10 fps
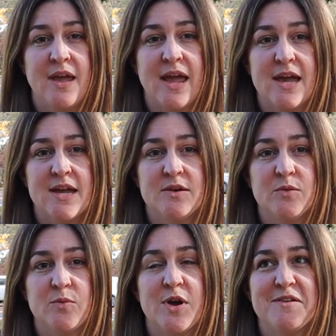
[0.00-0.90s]
And
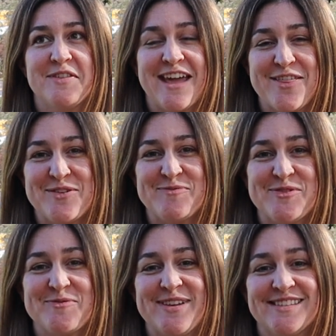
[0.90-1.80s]
one of the other
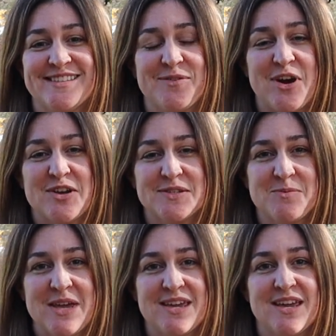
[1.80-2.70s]
improvements that we're also
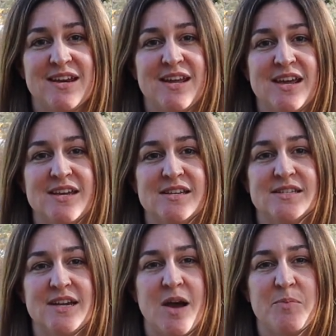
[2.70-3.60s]
making
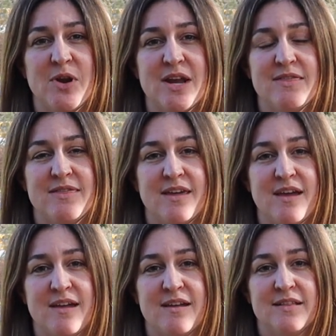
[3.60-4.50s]
is to upgrade
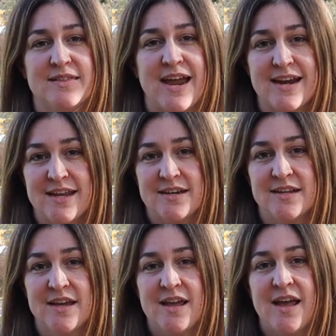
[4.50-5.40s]
the lighting
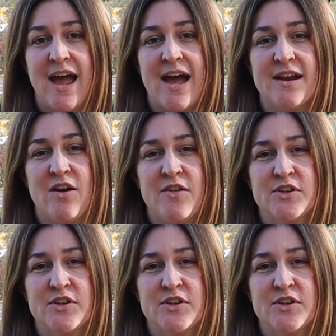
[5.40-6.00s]
at all